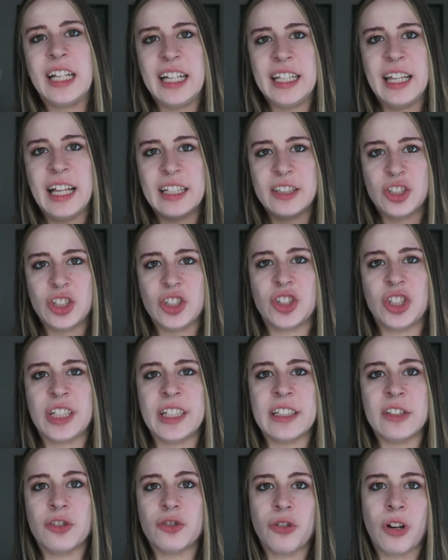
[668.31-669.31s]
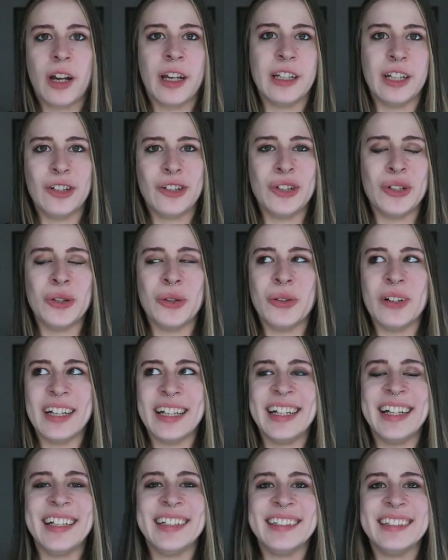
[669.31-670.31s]
that she is trying to do
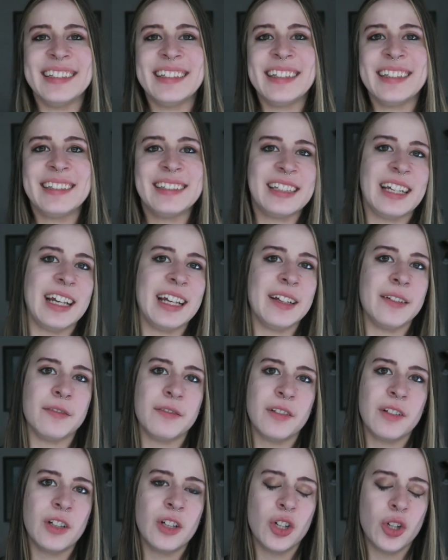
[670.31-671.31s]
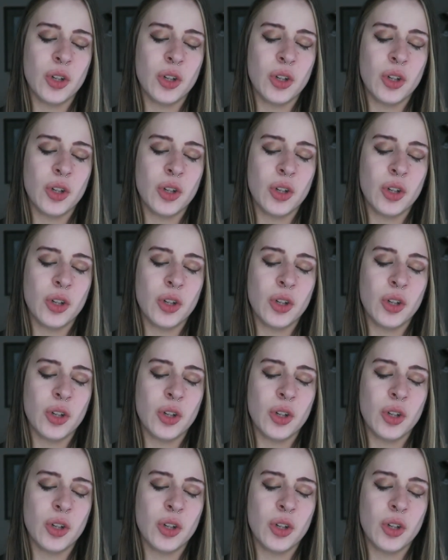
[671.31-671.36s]
is save